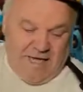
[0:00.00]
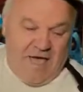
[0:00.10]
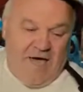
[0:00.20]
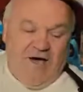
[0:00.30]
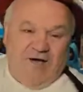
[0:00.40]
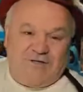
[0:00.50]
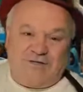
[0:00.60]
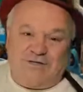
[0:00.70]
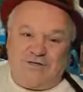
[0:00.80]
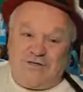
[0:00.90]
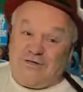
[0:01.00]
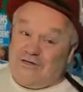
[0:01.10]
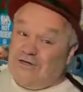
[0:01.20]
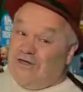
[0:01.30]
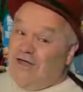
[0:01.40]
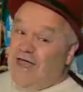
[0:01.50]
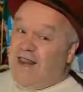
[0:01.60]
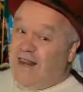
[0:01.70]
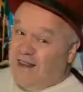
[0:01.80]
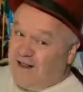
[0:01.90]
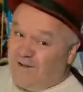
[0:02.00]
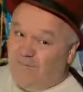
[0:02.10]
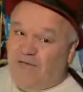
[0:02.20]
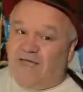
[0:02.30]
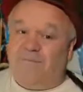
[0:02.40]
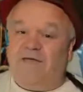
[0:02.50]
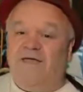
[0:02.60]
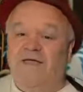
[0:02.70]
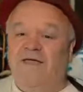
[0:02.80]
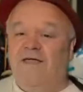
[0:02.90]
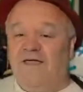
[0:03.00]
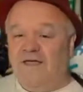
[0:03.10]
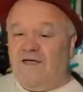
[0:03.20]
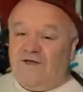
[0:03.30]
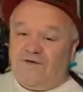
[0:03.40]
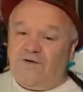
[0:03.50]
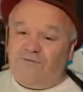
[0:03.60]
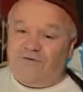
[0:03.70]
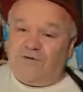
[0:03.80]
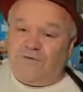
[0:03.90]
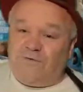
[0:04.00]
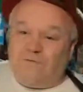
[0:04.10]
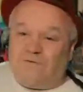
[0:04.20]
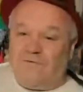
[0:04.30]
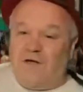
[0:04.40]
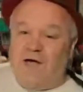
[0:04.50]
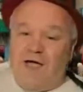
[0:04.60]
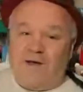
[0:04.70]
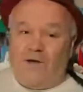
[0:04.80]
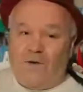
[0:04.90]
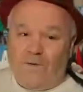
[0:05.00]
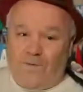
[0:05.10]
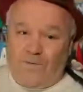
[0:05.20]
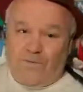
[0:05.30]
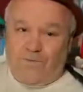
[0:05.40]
Hush, little baby, don't you cry, no.